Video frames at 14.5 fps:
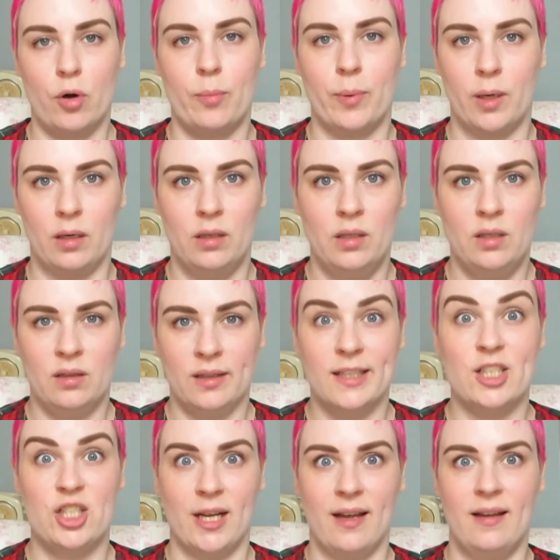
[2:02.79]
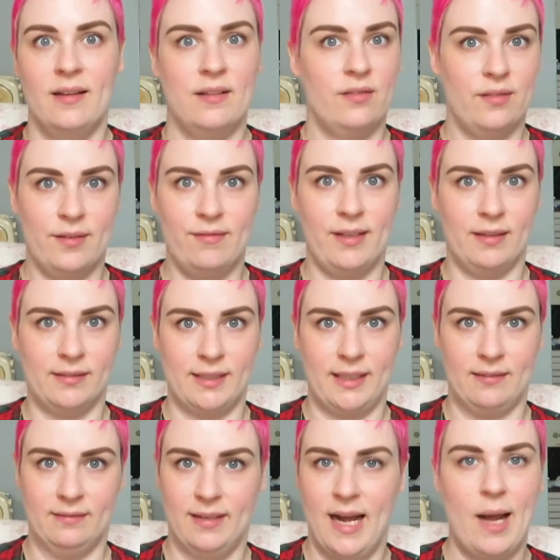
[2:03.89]
proper, legit, the real
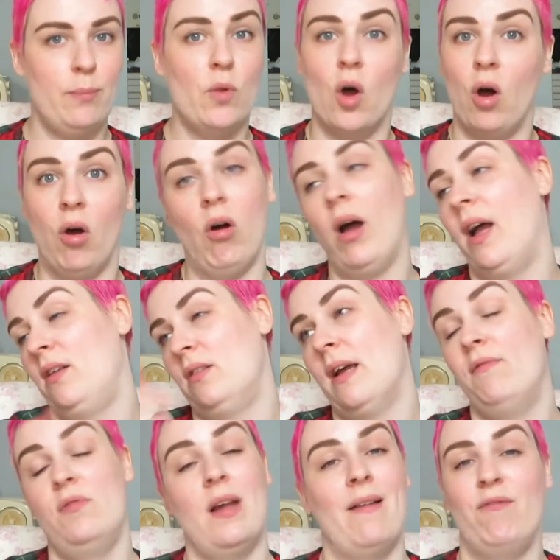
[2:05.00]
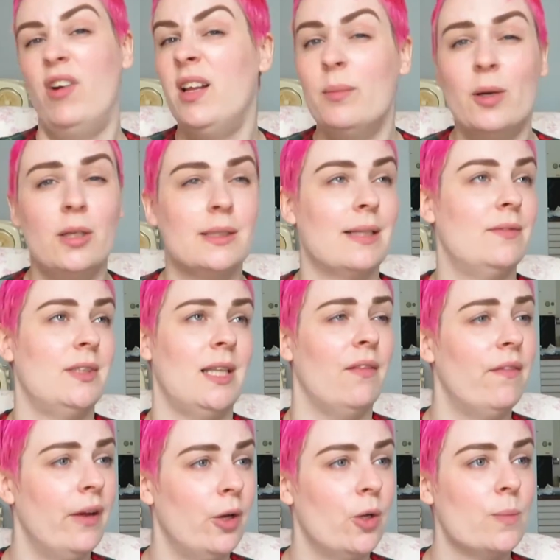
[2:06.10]
deal. I'm not. I haven't read books, I haven't seen
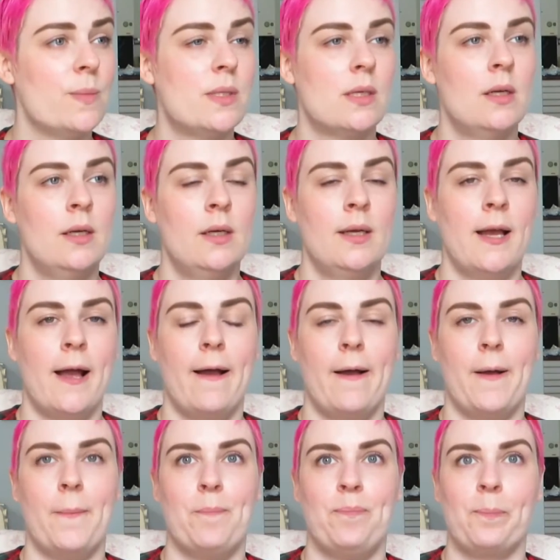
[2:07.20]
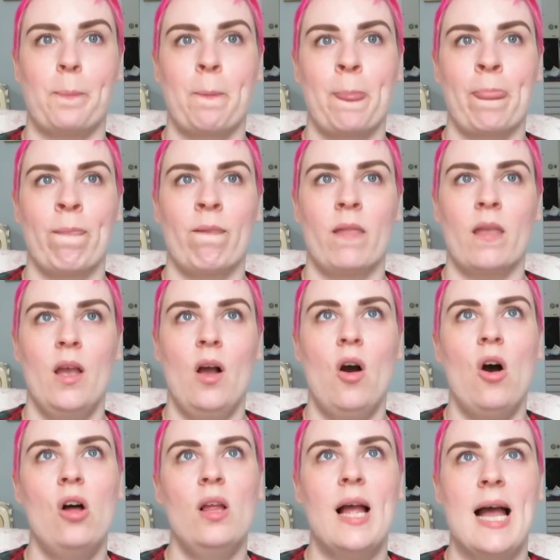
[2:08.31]
the films. It
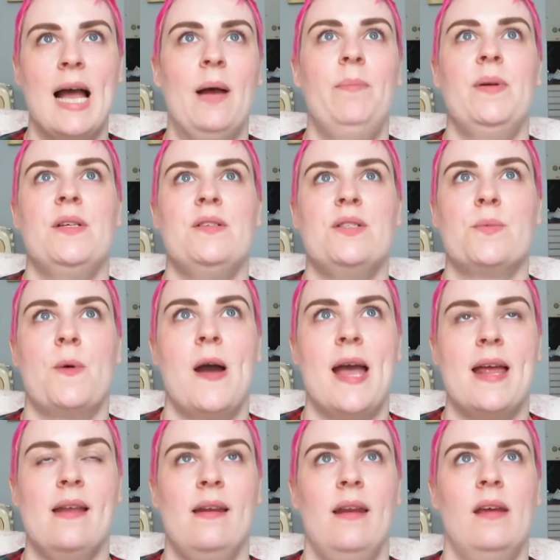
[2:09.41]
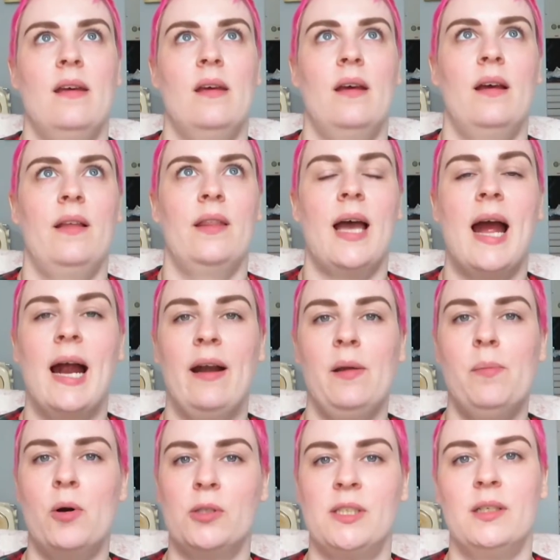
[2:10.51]
all happened when the
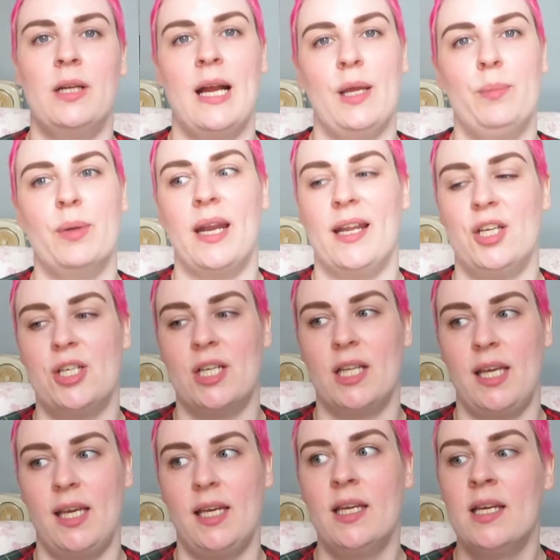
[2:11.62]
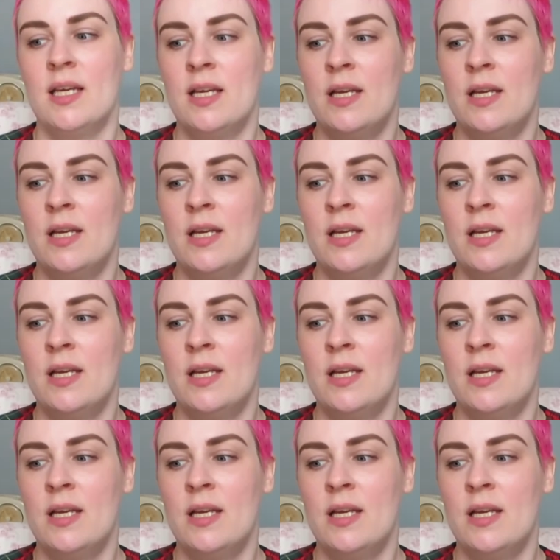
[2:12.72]
Harry Potter hype initially,